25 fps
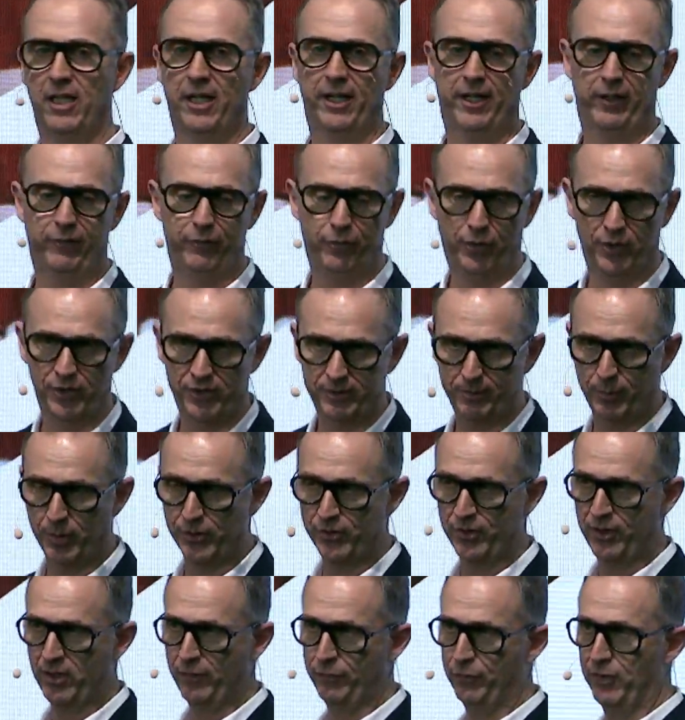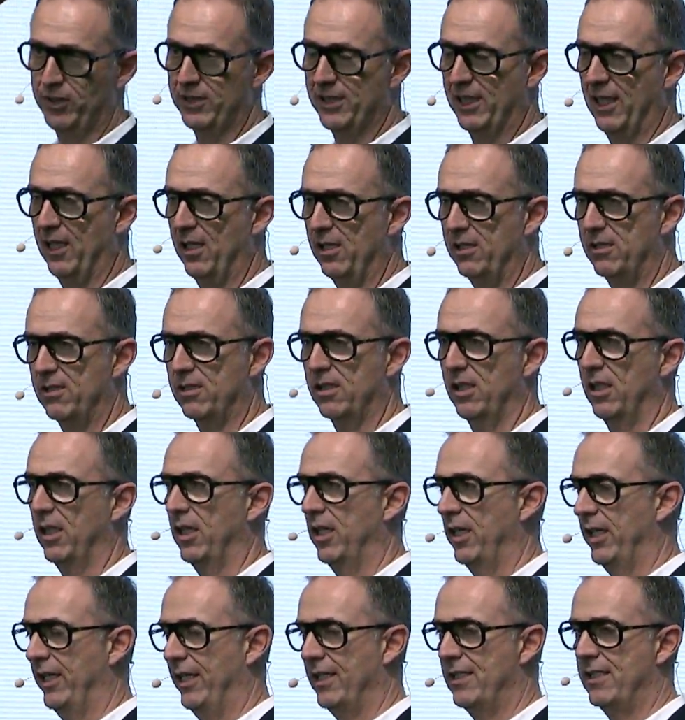and first positive results,
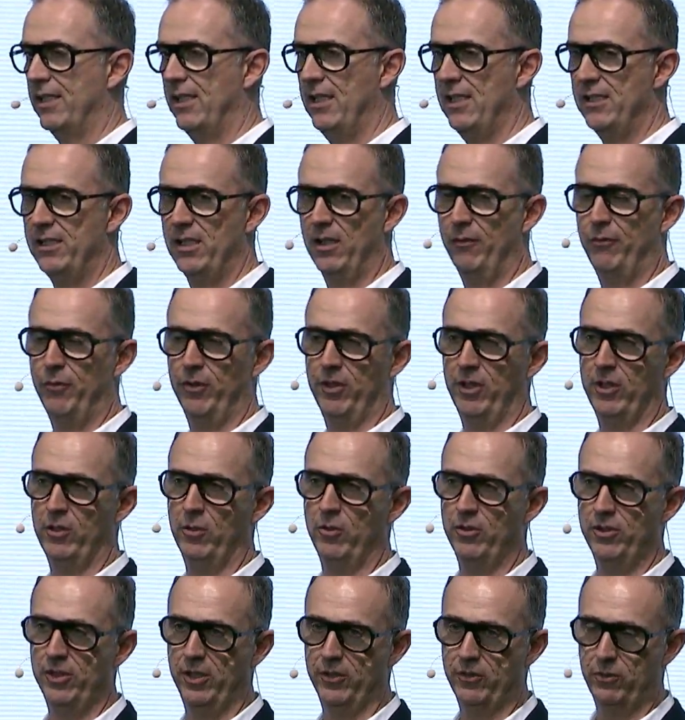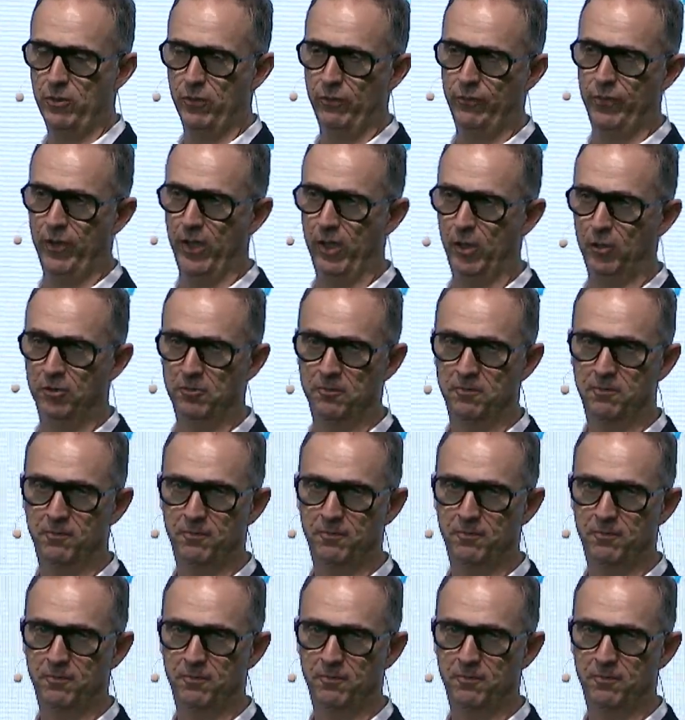it's easier for the users to follow.